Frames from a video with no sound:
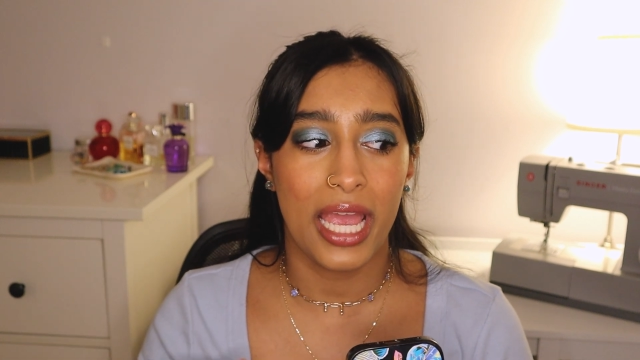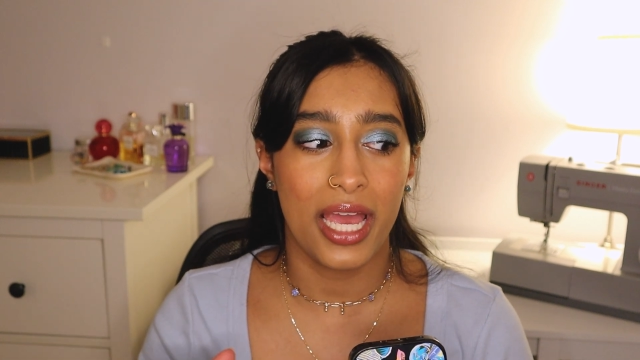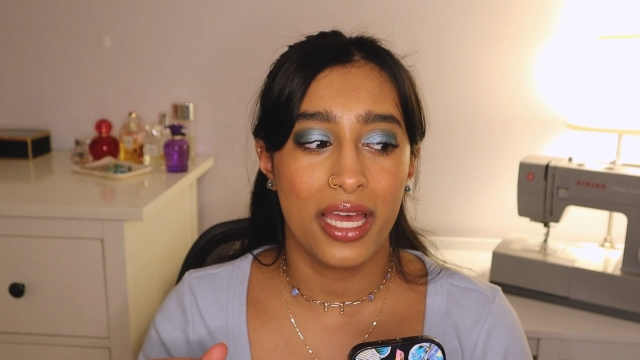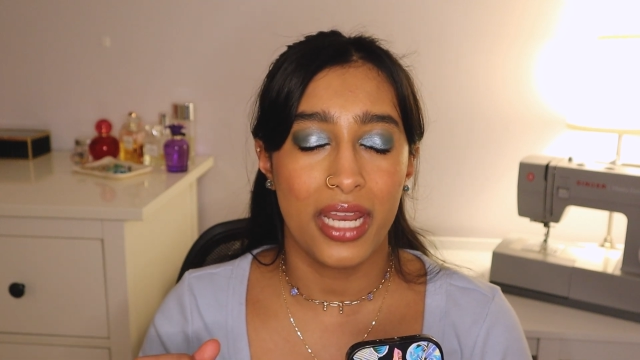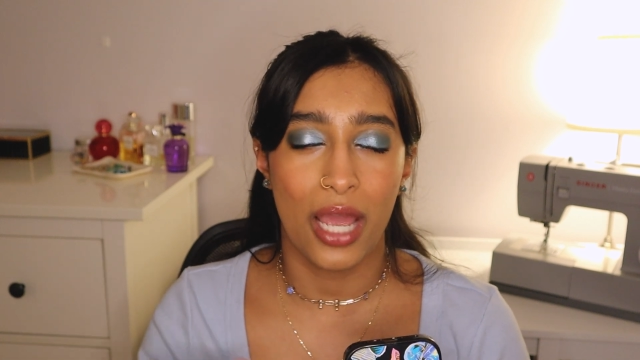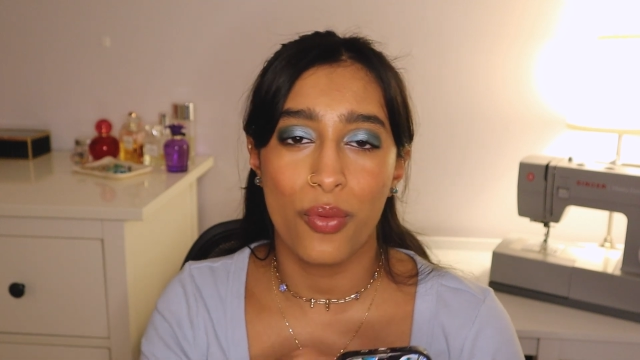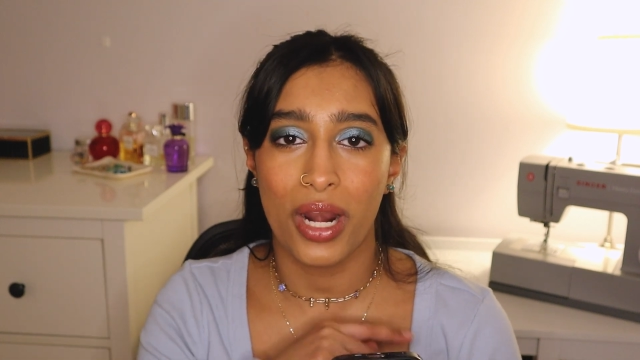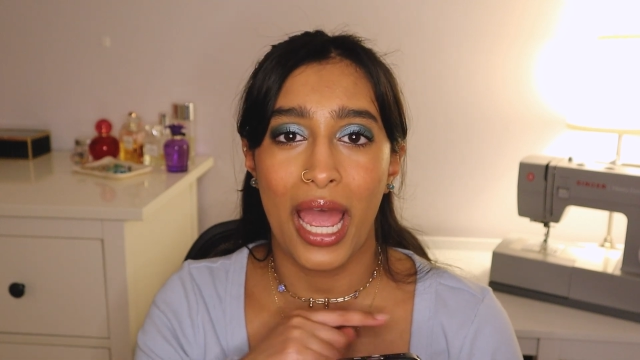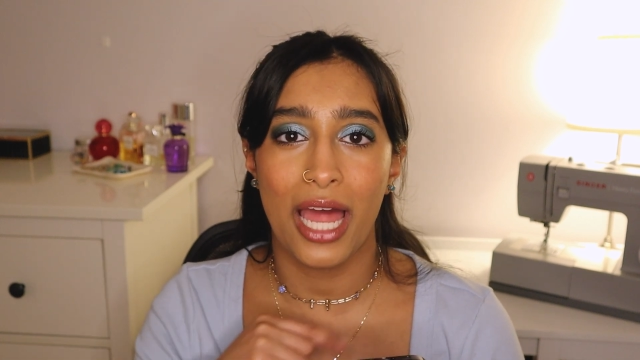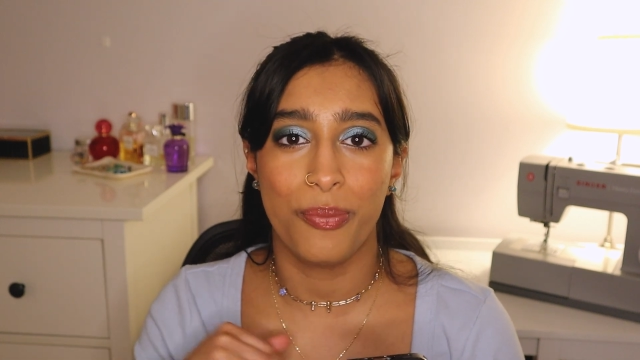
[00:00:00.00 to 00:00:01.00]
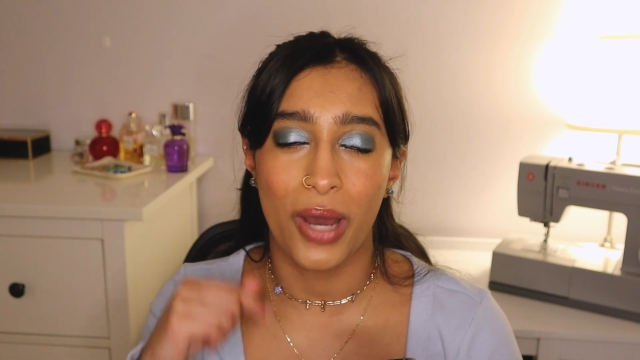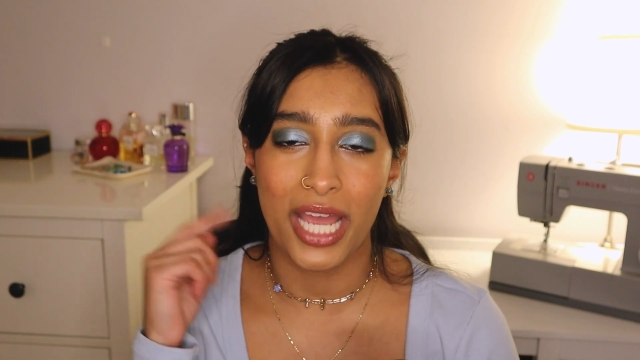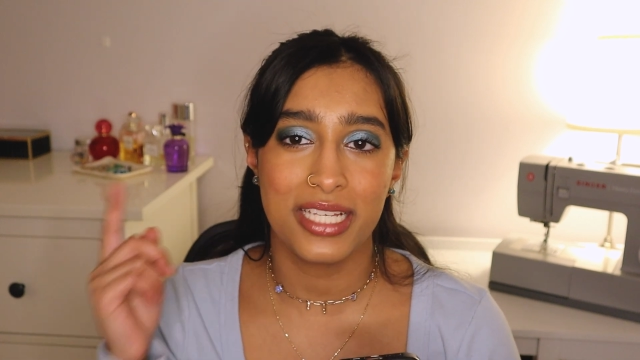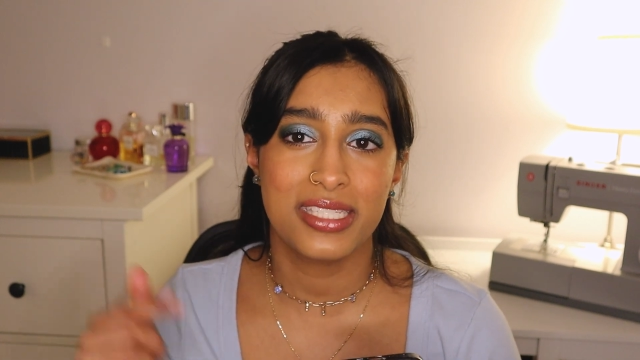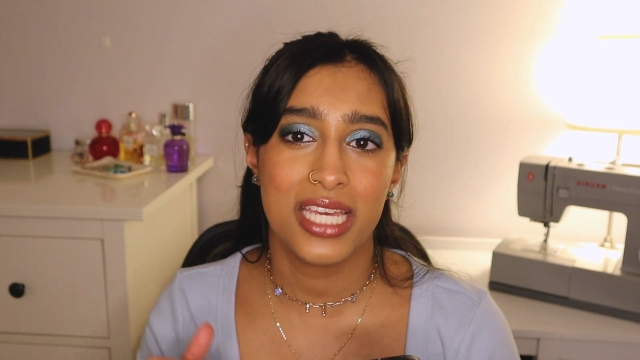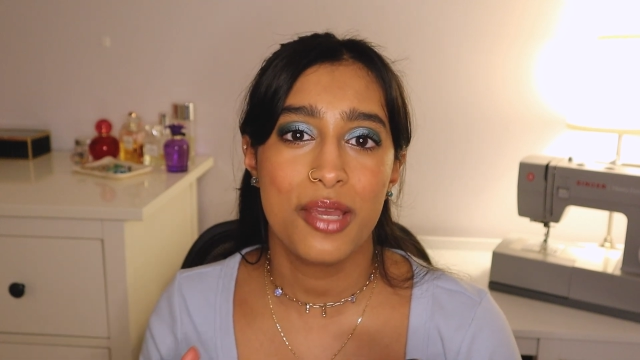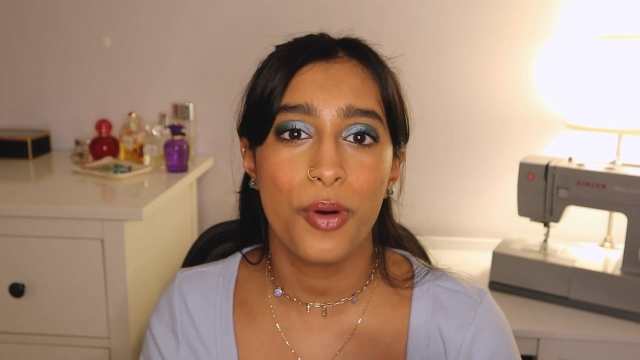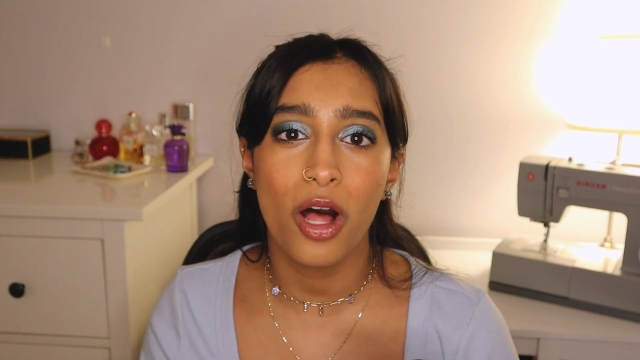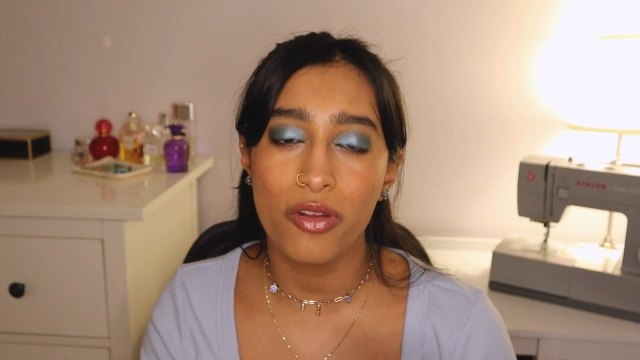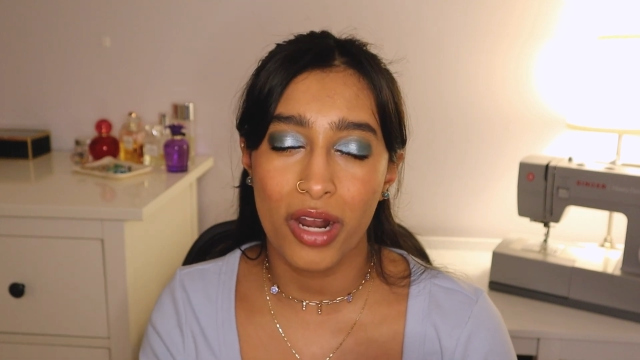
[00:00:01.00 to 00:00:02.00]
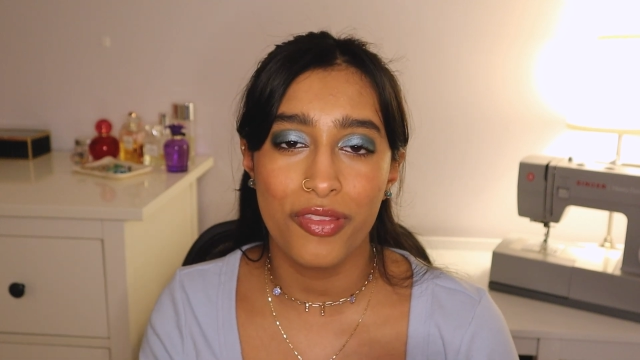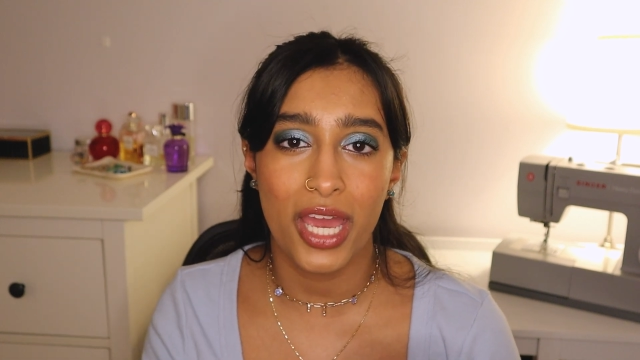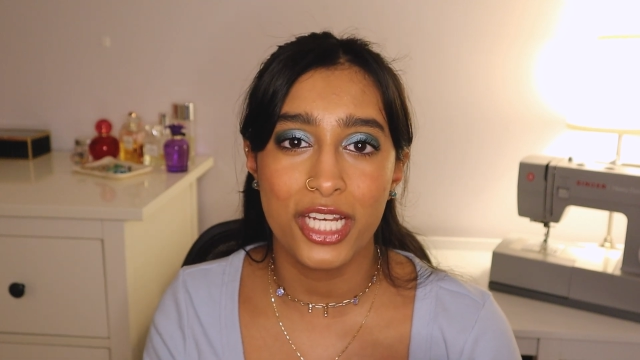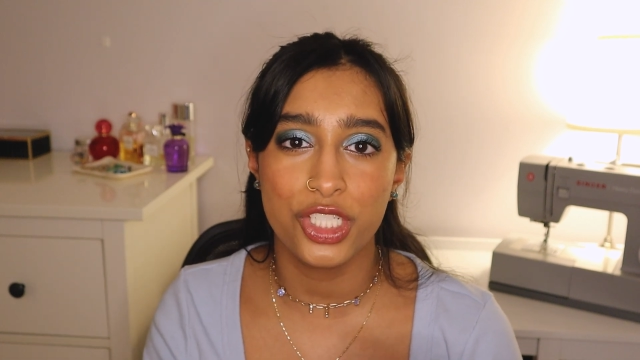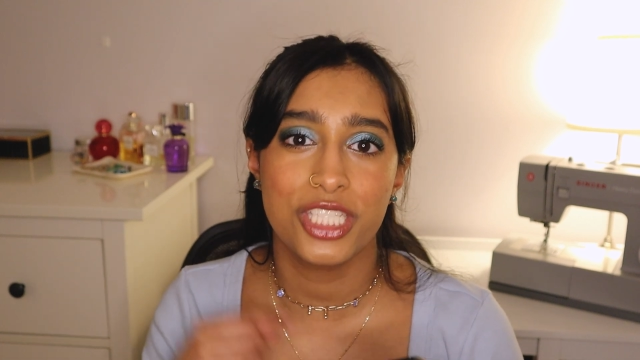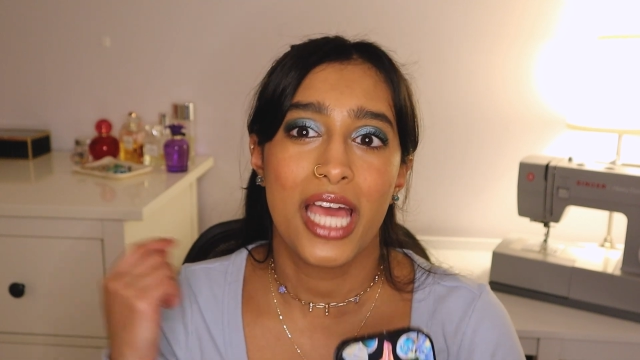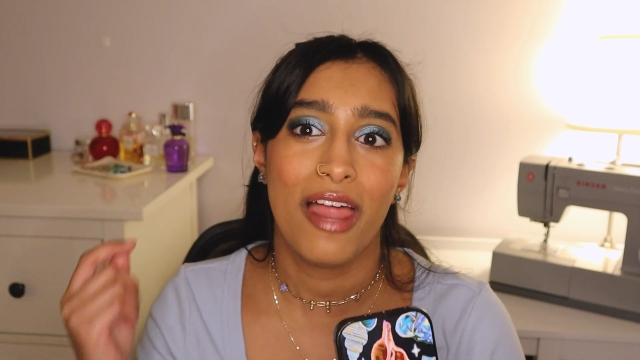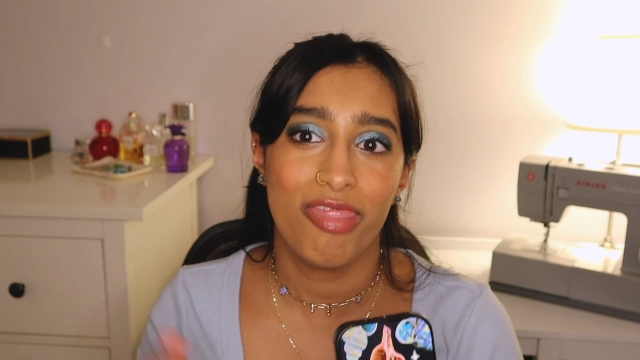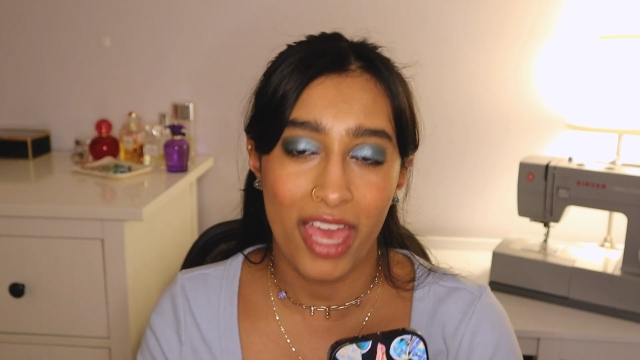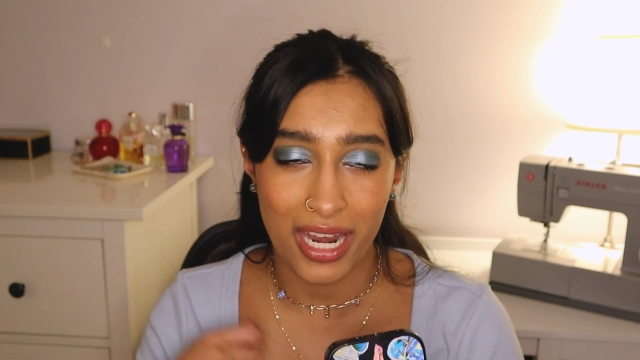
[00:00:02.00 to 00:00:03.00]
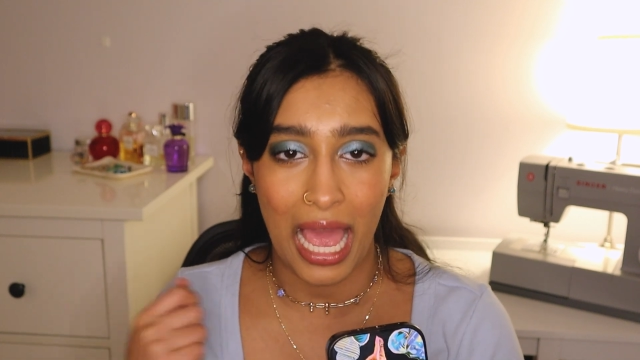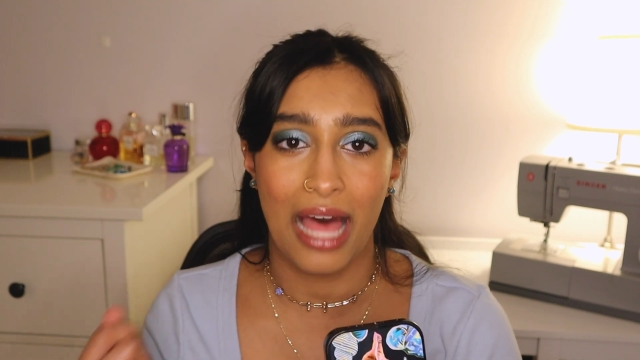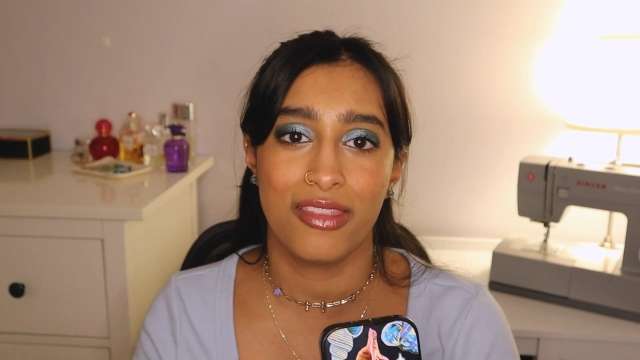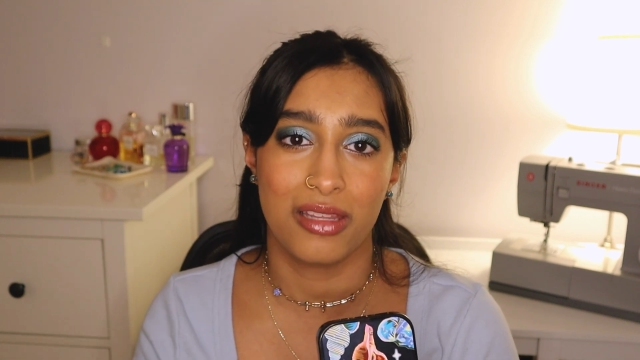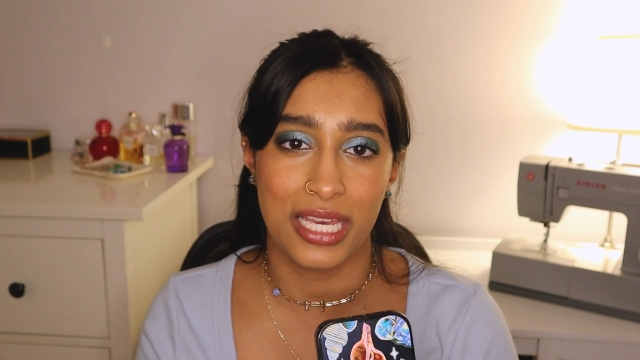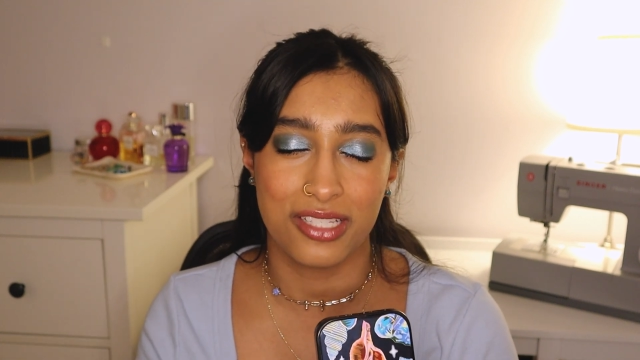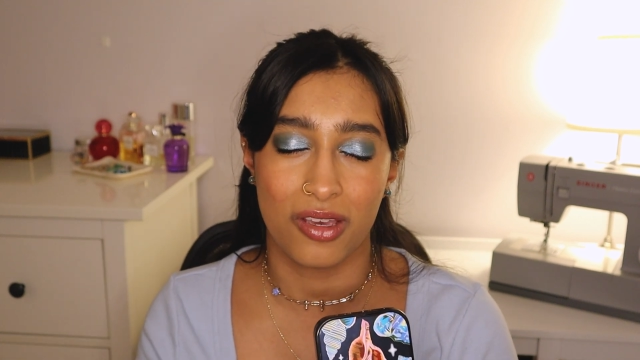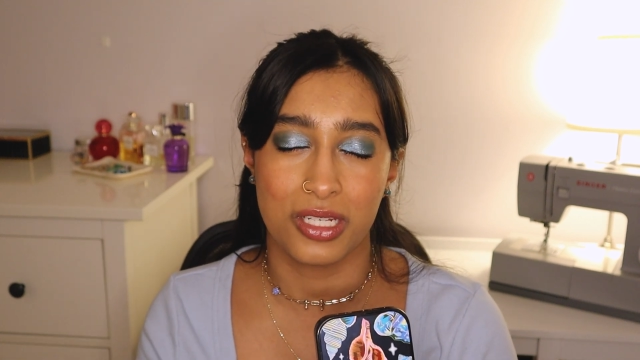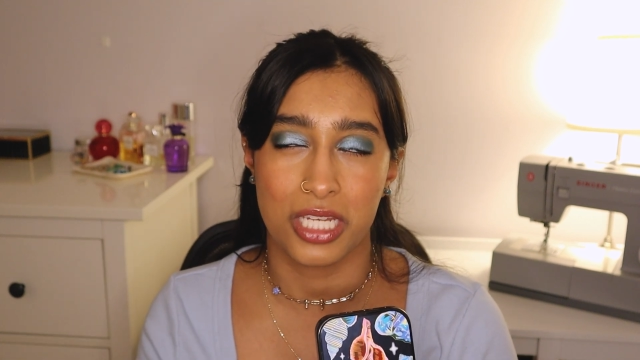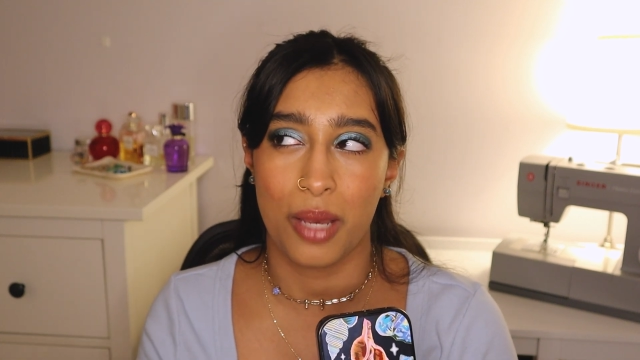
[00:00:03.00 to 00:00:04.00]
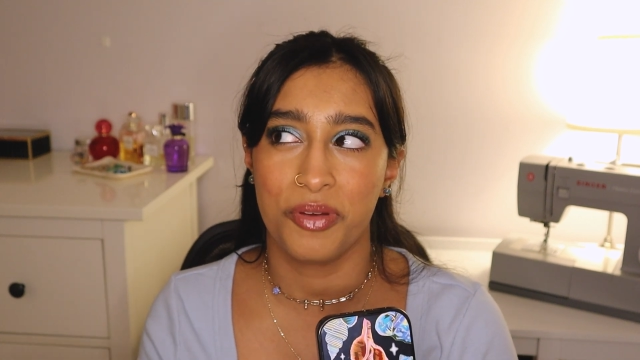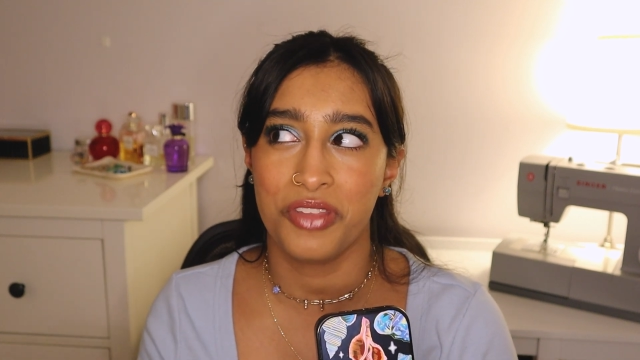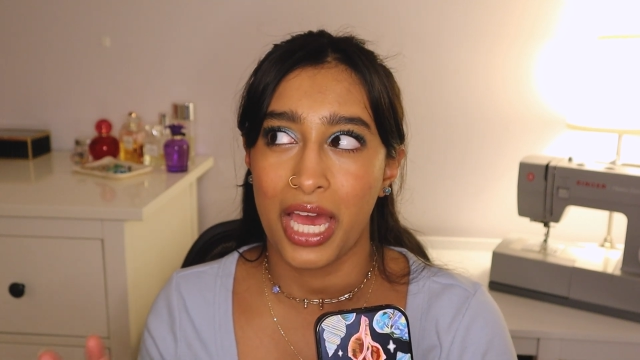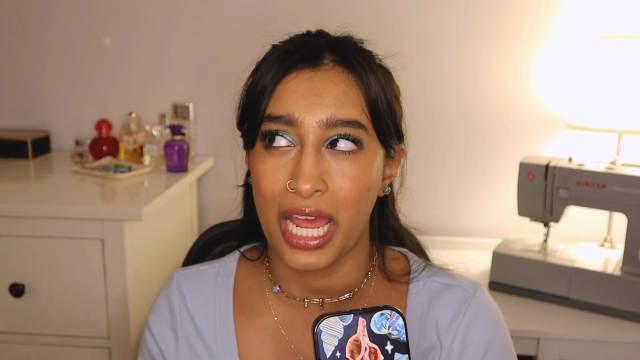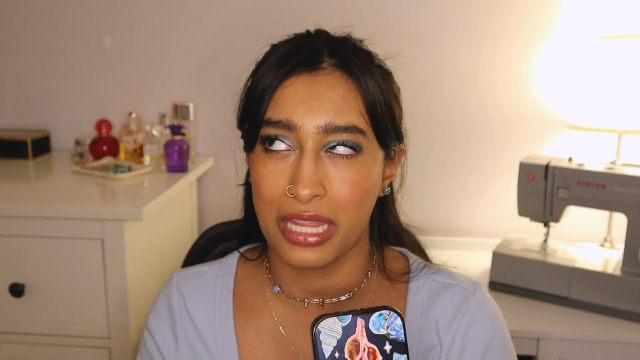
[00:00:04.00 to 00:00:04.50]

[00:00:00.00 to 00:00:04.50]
and I want to add bias tape all around the edges and then add the lace on top of that.